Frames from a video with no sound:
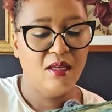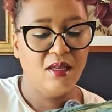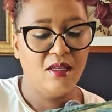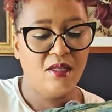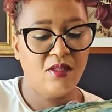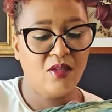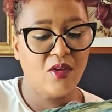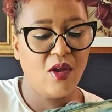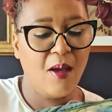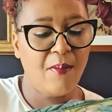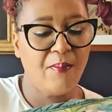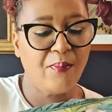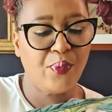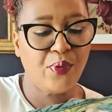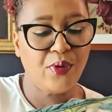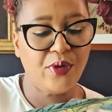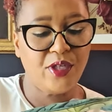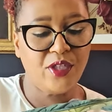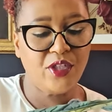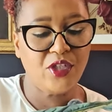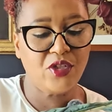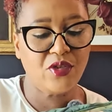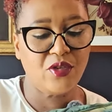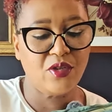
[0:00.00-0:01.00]
so I'm
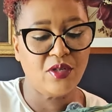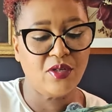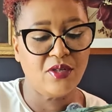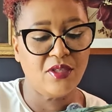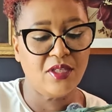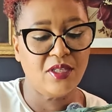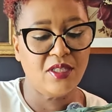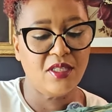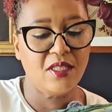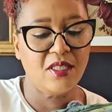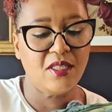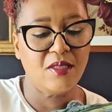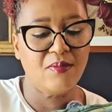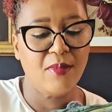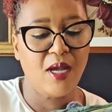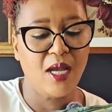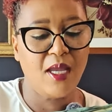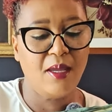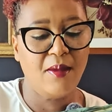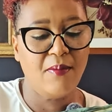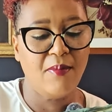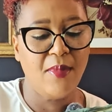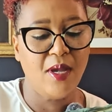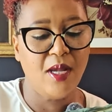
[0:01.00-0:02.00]
pretty sure this is
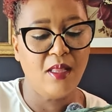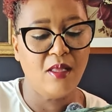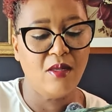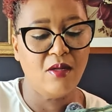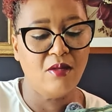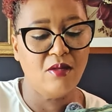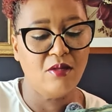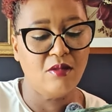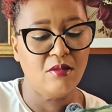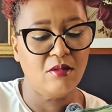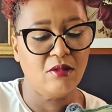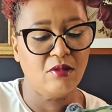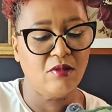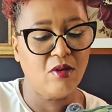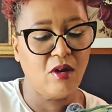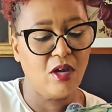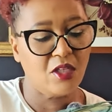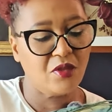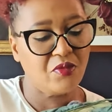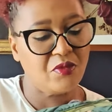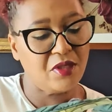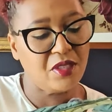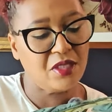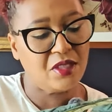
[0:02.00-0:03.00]
my mellow
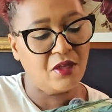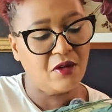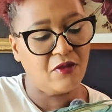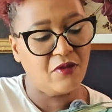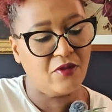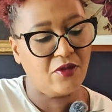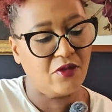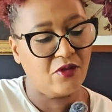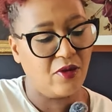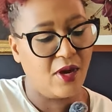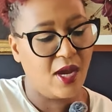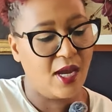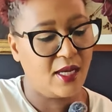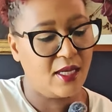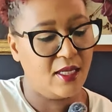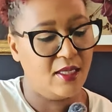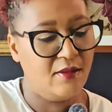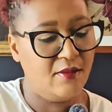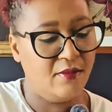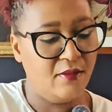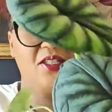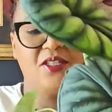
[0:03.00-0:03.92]
cross with silver dragon.